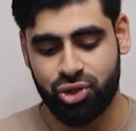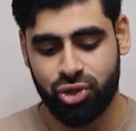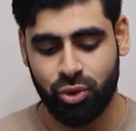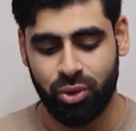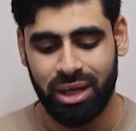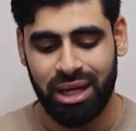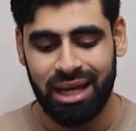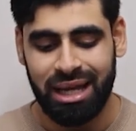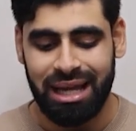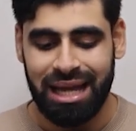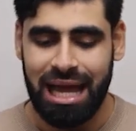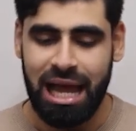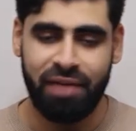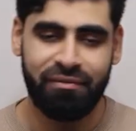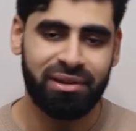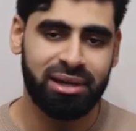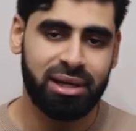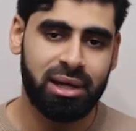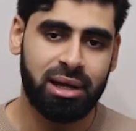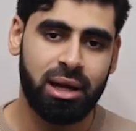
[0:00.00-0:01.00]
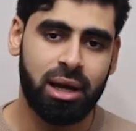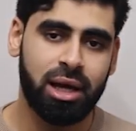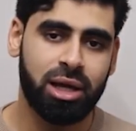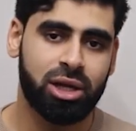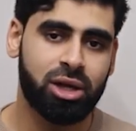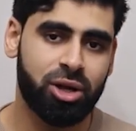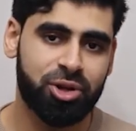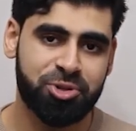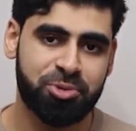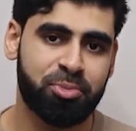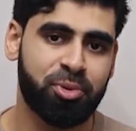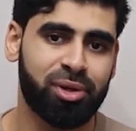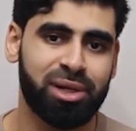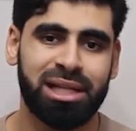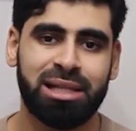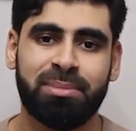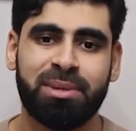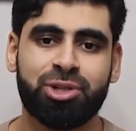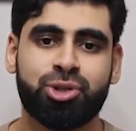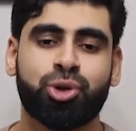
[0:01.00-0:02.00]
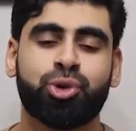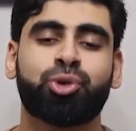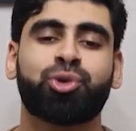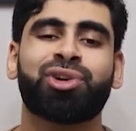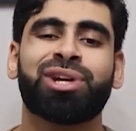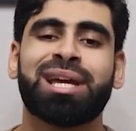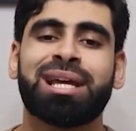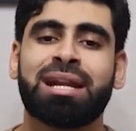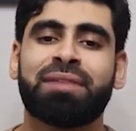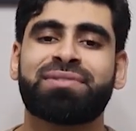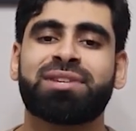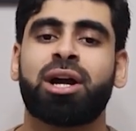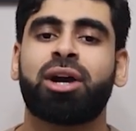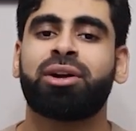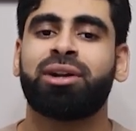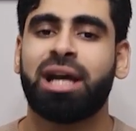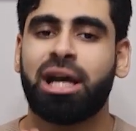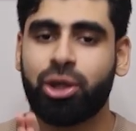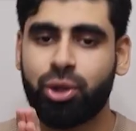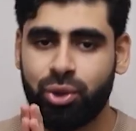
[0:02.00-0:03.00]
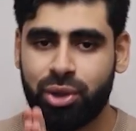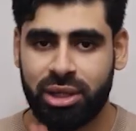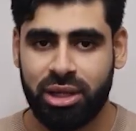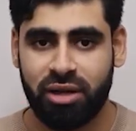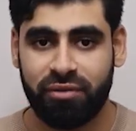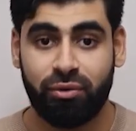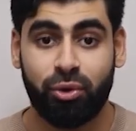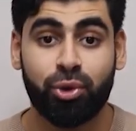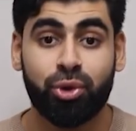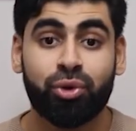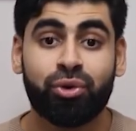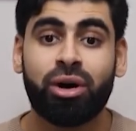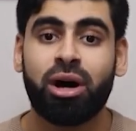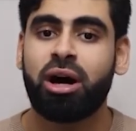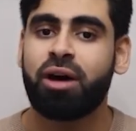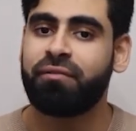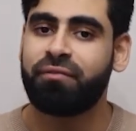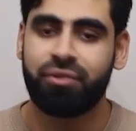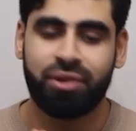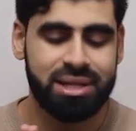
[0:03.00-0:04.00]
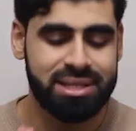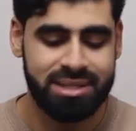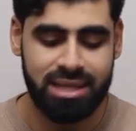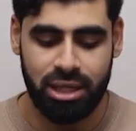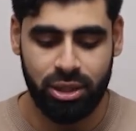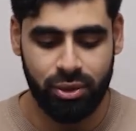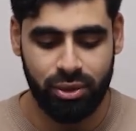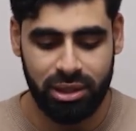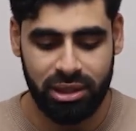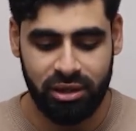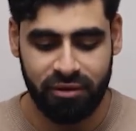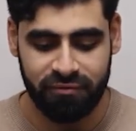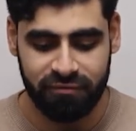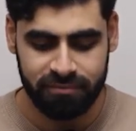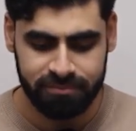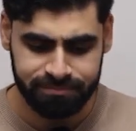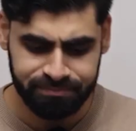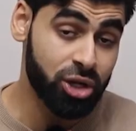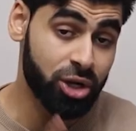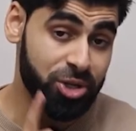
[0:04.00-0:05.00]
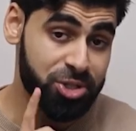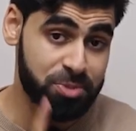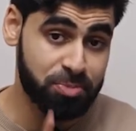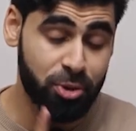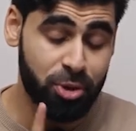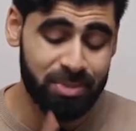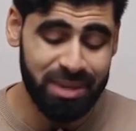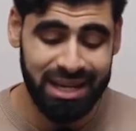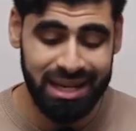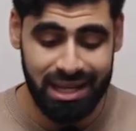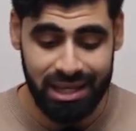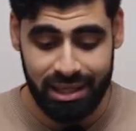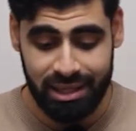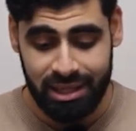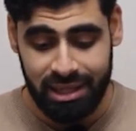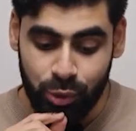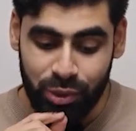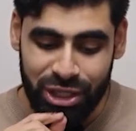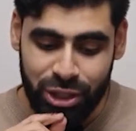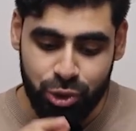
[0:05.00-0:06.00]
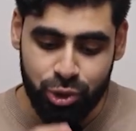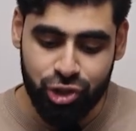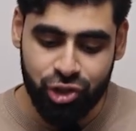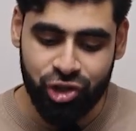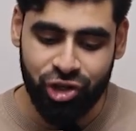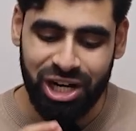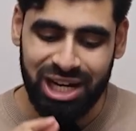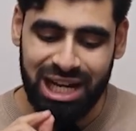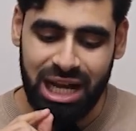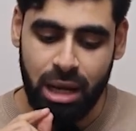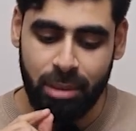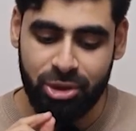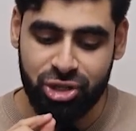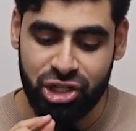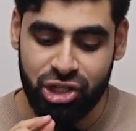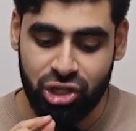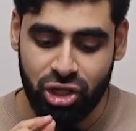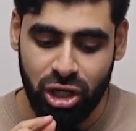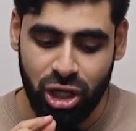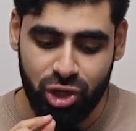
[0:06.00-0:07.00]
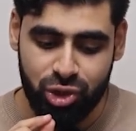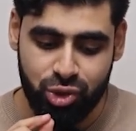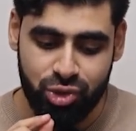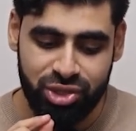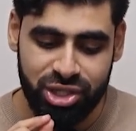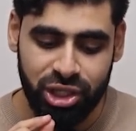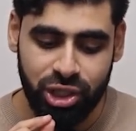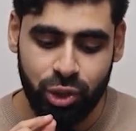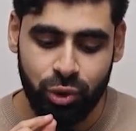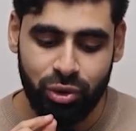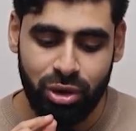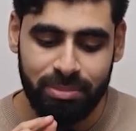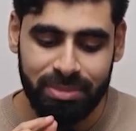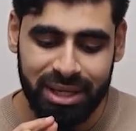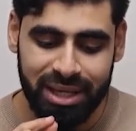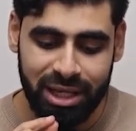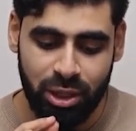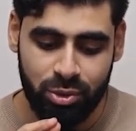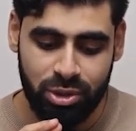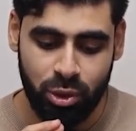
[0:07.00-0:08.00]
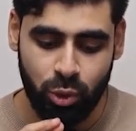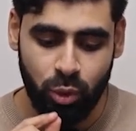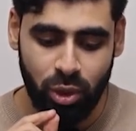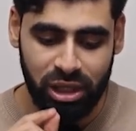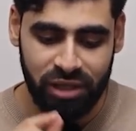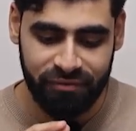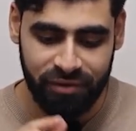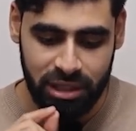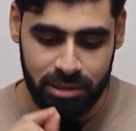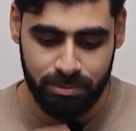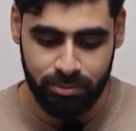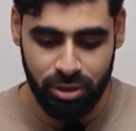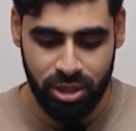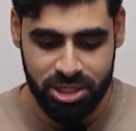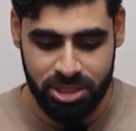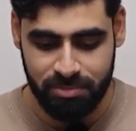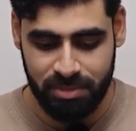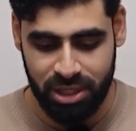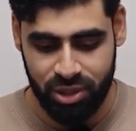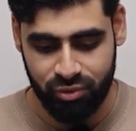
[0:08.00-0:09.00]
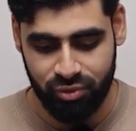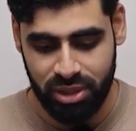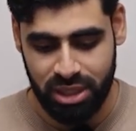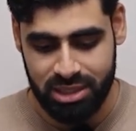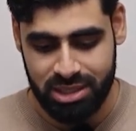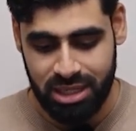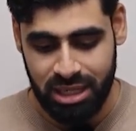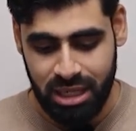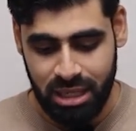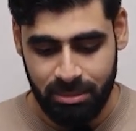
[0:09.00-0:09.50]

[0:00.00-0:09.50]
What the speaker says: So having a high cost per lead means your creatives are not good enough or your offer is not good enough. Cost per meeting. You need to track how much it costs to secure a meeting with a qualified prospect, right?